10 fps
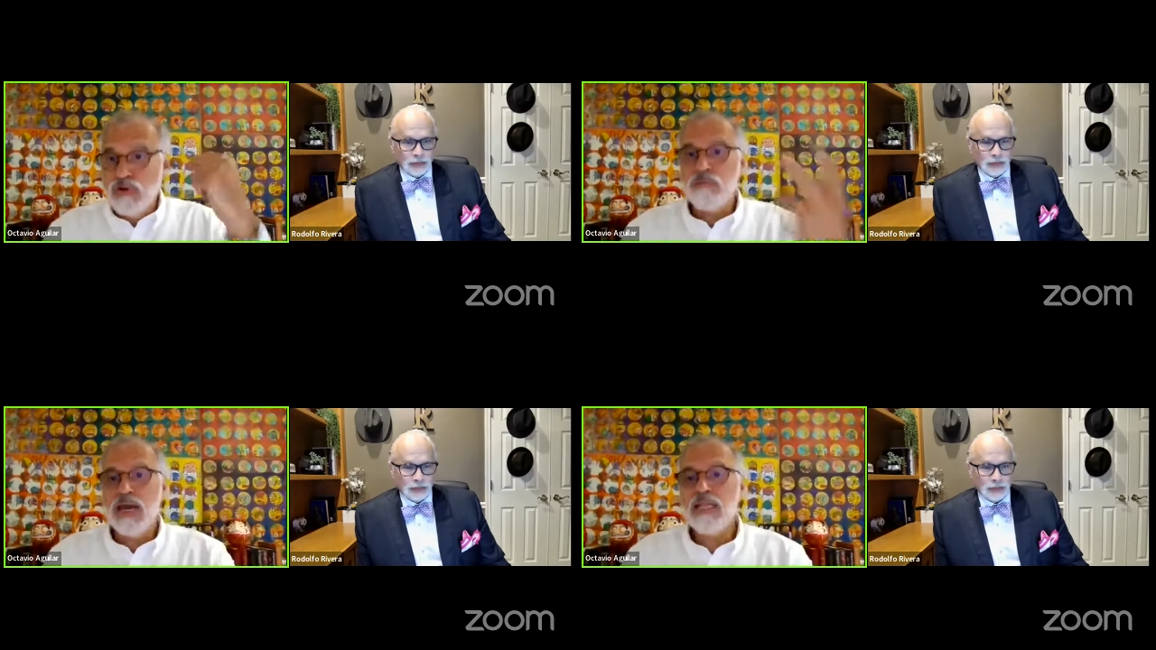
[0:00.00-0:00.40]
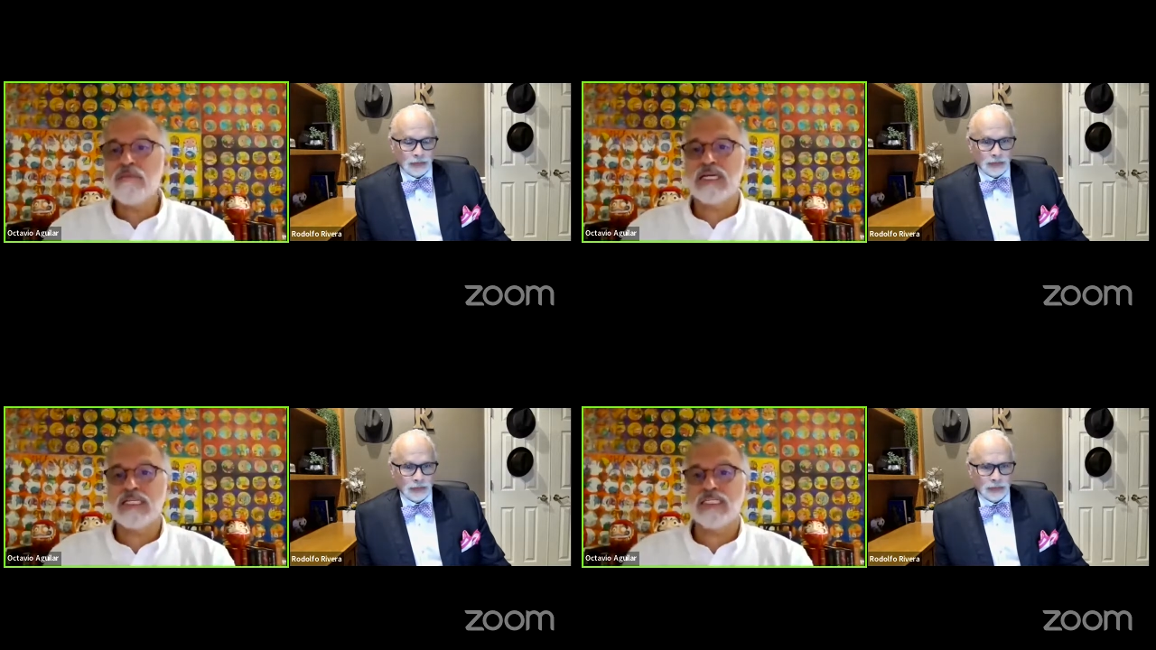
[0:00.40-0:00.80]
Speaker 1: to
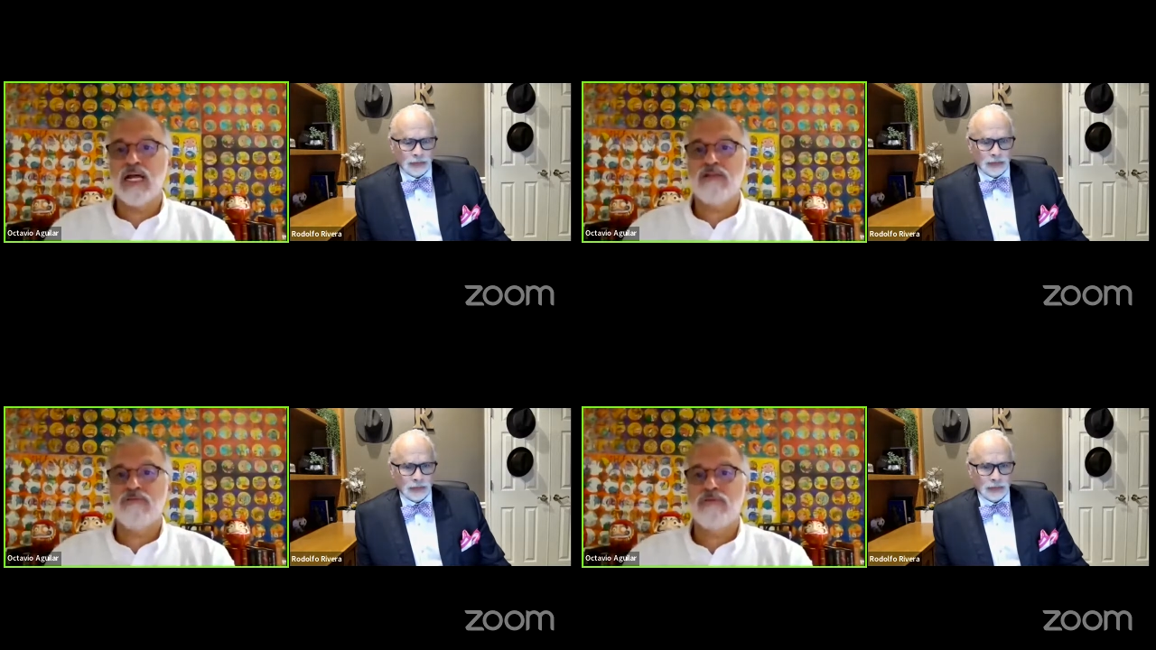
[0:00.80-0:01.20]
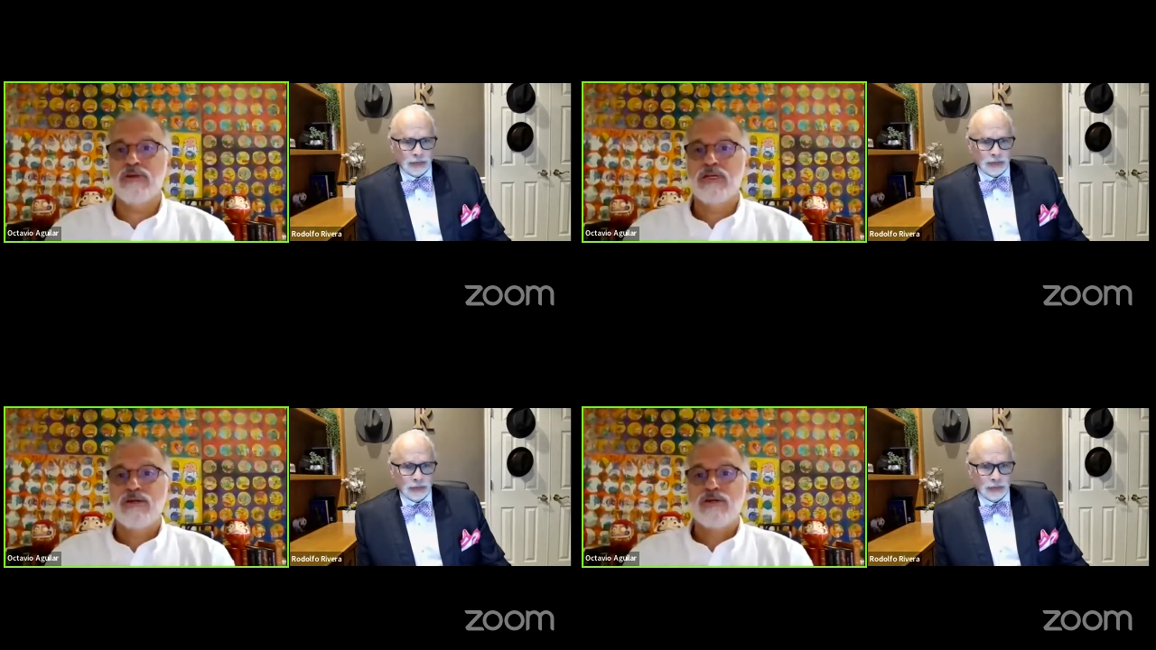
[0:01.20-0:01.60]
reinvent myself.
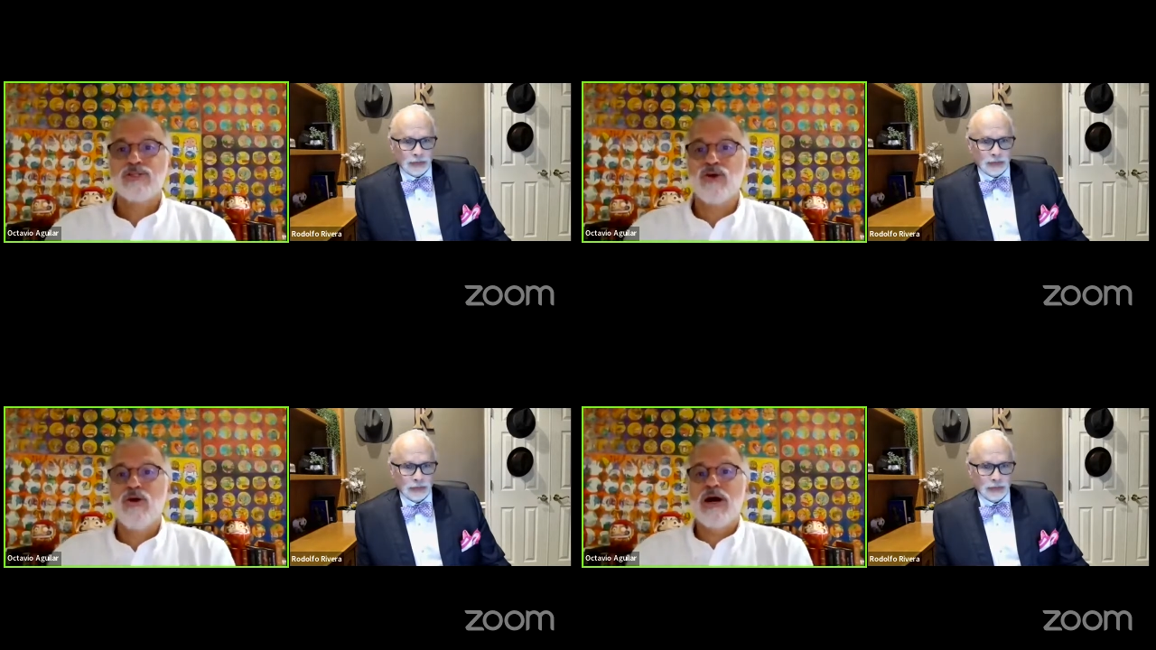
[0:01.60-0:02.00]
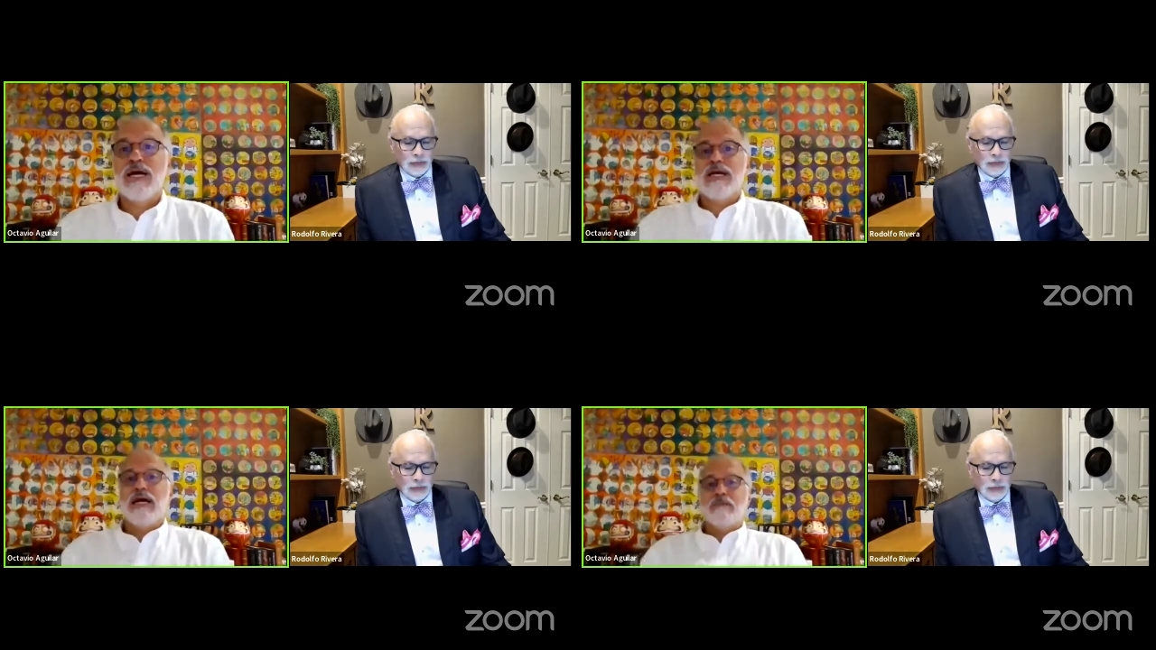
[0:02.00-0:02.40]
So
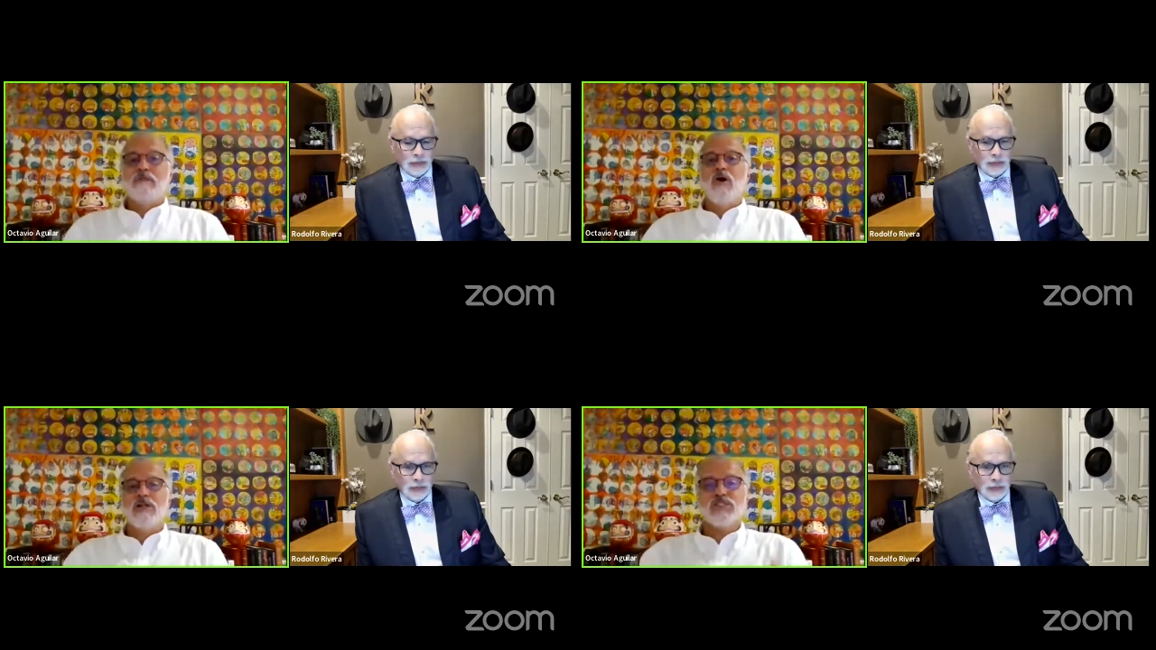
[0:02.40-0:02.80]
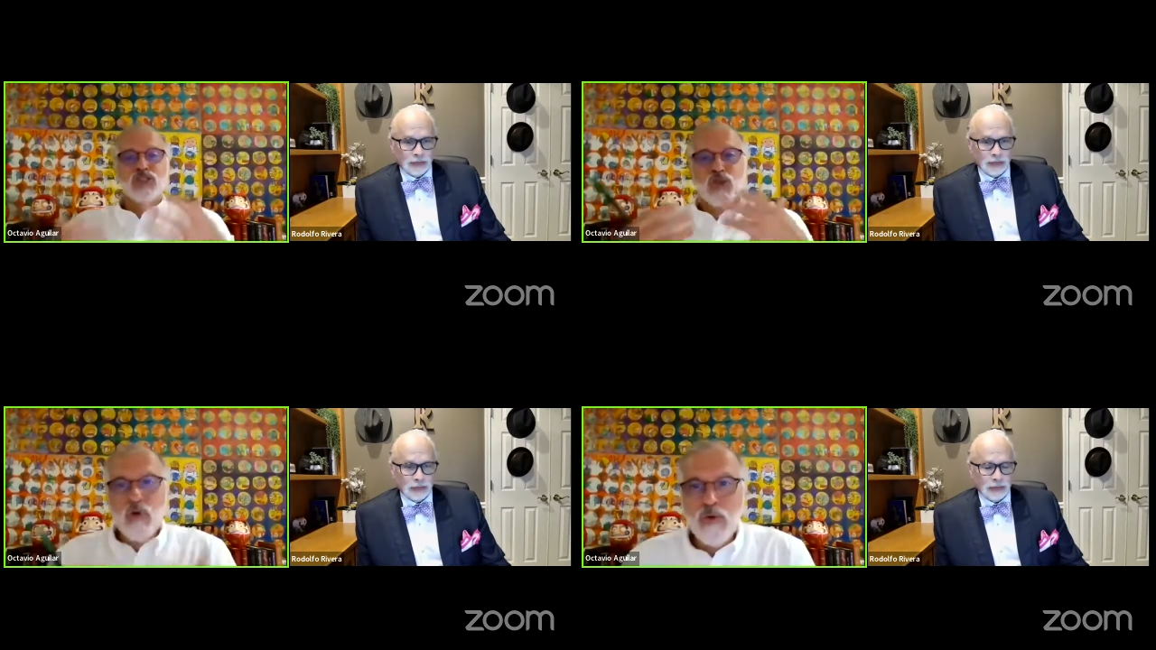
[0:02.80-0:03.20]
I, I
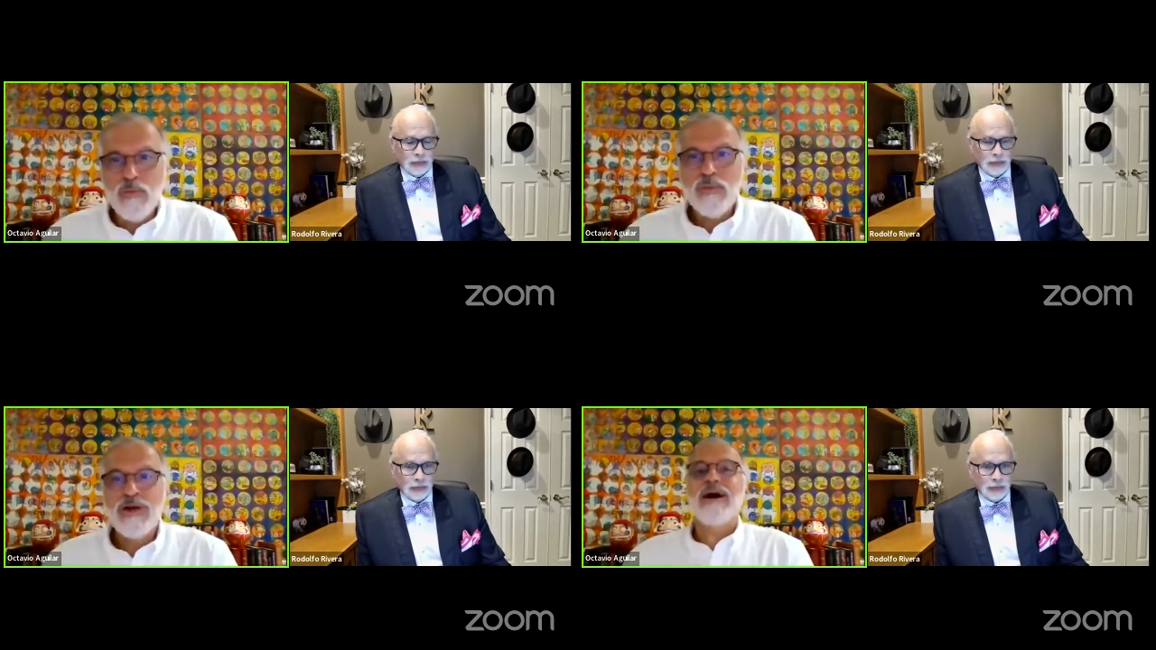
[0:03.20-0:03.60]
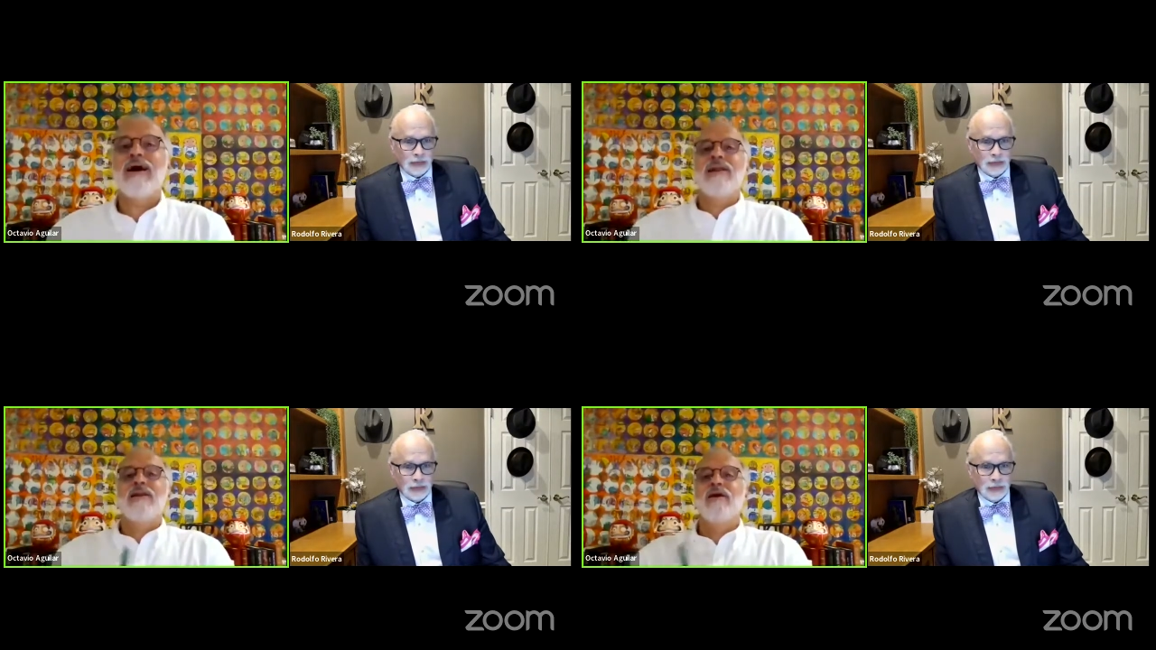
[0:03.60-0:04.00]
bought Zoom,
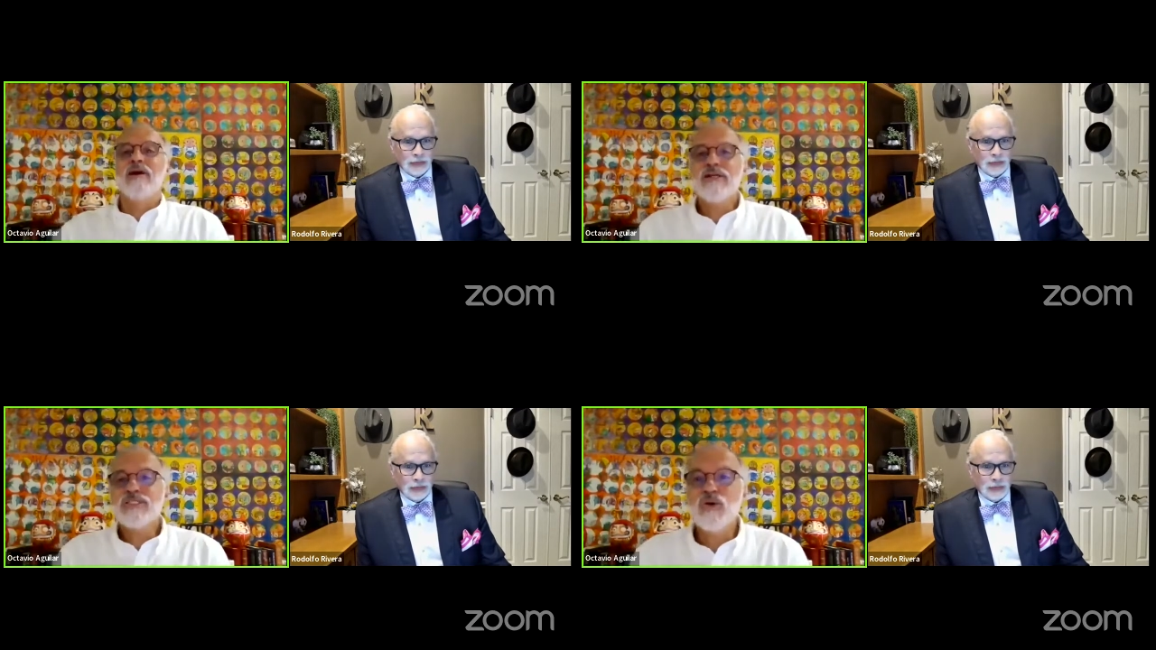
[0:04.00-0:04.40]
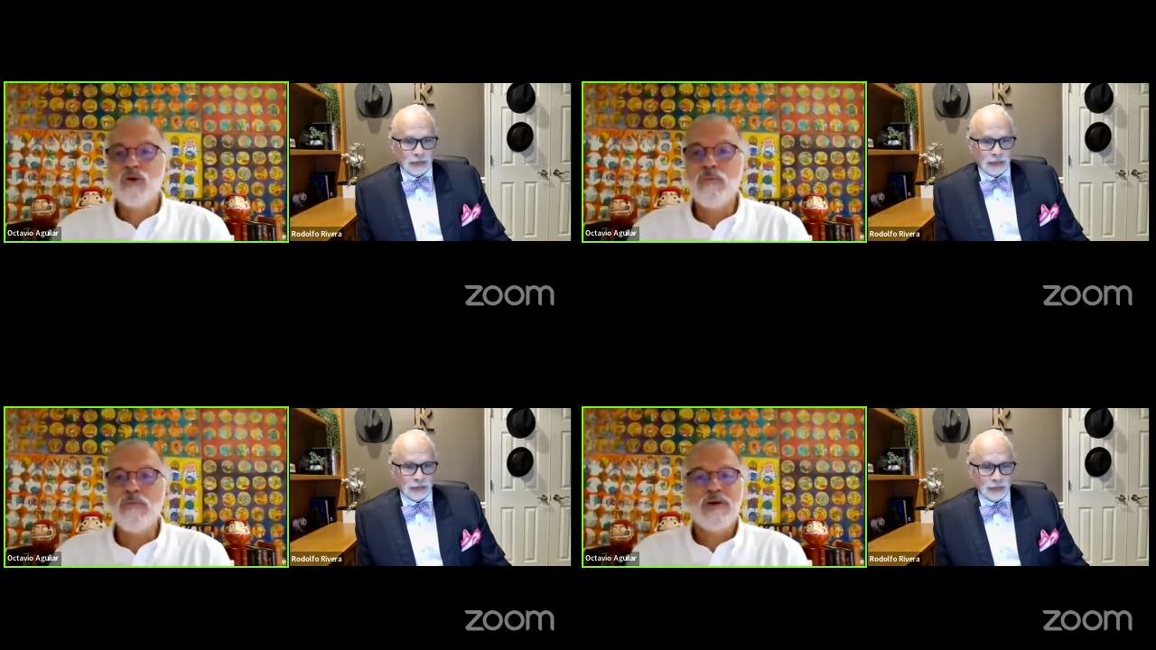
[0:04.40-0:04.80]
I learned
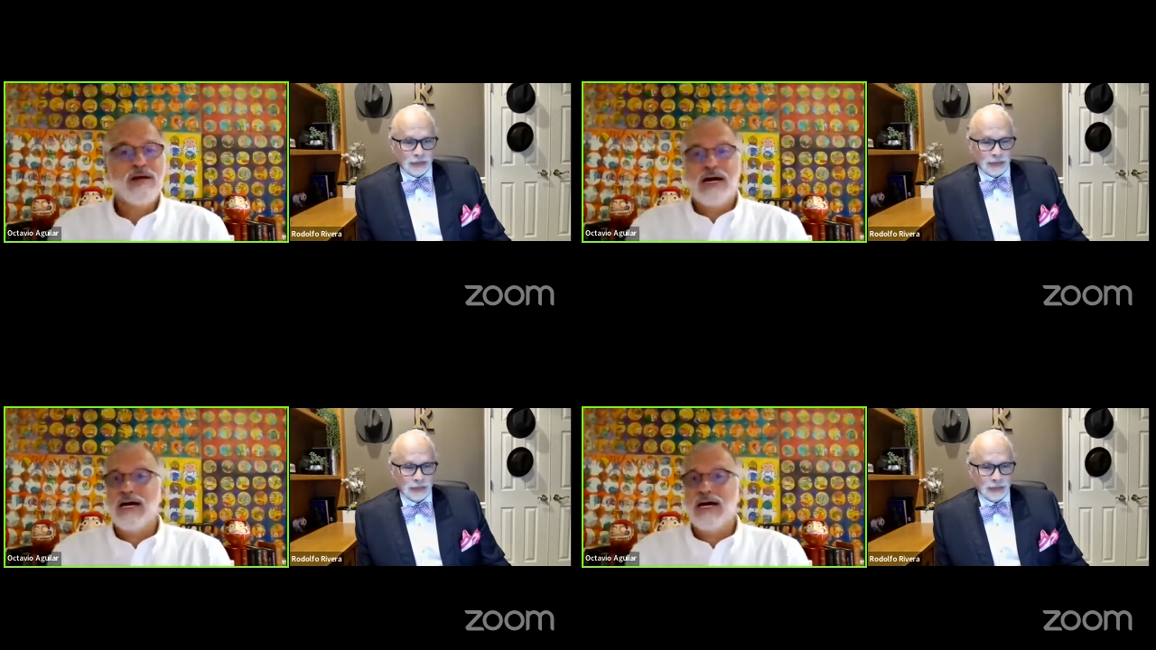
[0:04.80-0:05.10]
Zoom,